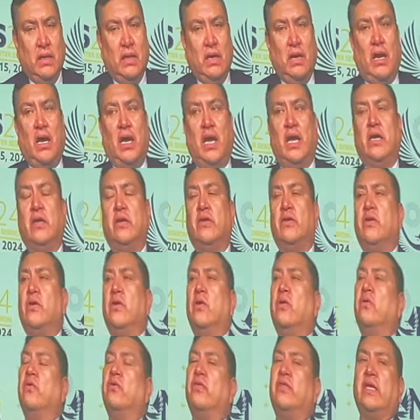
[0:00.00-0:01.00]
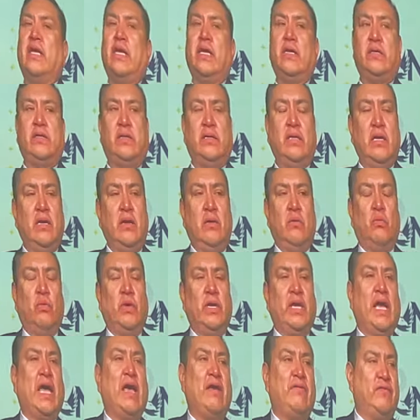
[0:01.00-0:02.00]
I know that
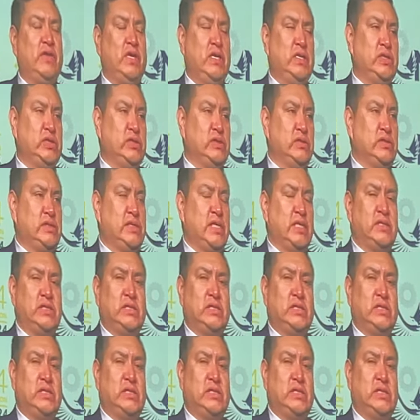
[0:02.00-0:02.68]
we have issues such